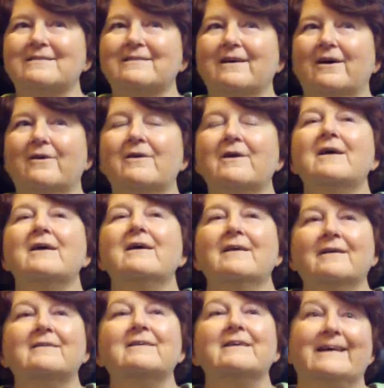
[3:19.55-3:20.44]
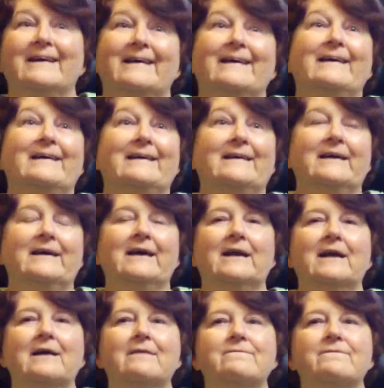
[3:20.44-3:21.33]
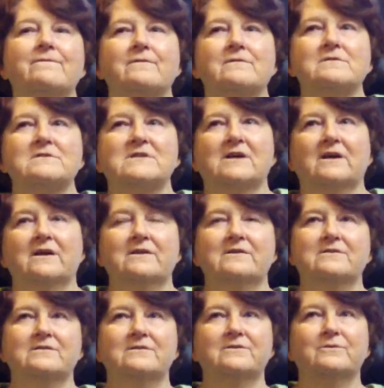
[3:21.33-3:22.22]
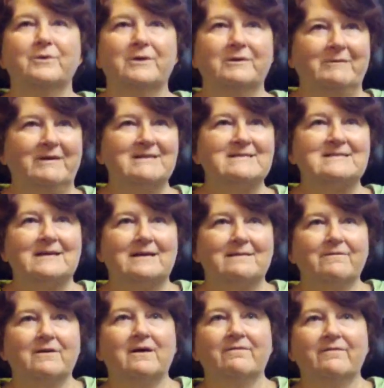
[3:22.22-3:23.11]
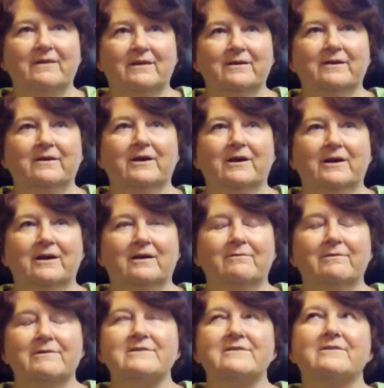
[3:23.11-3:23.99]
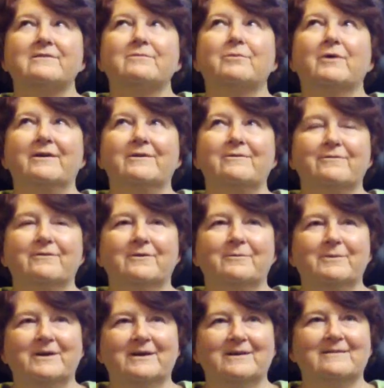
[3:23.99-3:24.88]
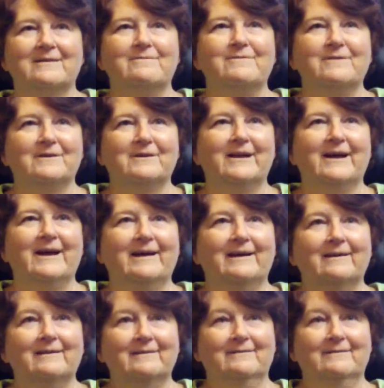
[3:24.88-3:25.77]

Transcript: So, a big difference. Yeah, and I've started to wean myself off the Lyrica, which is wonderful because I feel like